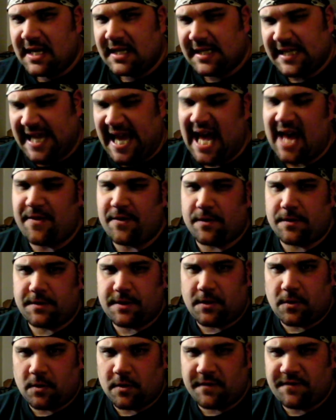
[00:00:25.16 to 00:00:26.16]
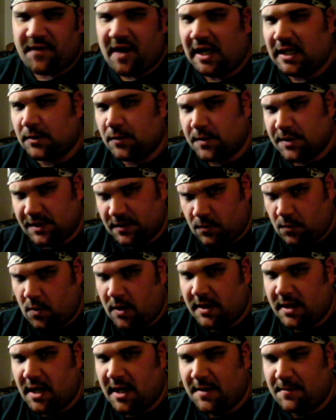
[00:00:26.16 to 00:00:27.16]
gathered, or followers and
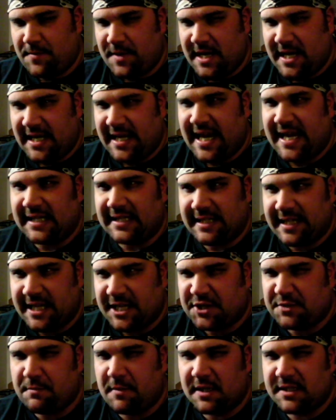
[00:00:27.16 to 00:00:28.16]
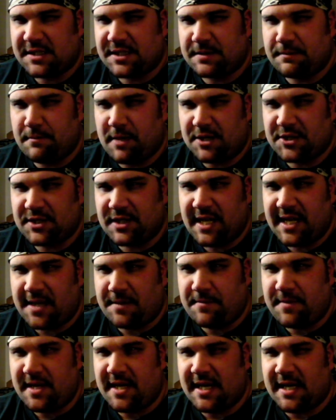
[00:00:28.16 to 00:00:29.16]
whatnot, being a lich, much
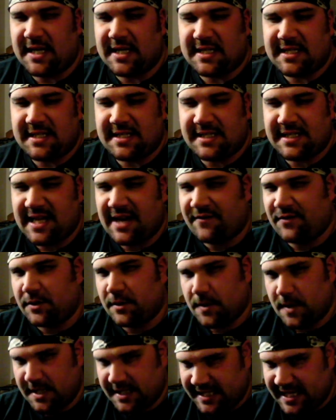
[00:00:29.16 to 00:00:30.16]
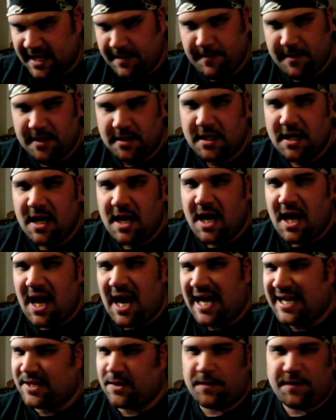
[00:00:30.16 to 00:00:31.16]
like being a devil or a demon,
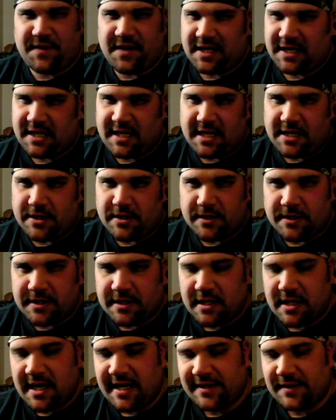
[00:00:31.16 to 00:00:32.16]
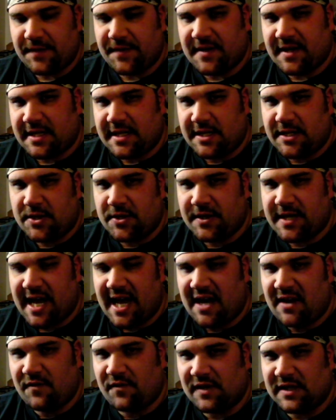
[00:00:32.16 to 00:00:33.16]
I don't think he could
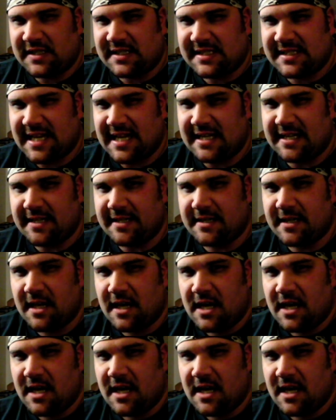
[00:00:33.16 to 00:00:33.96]
have ascended.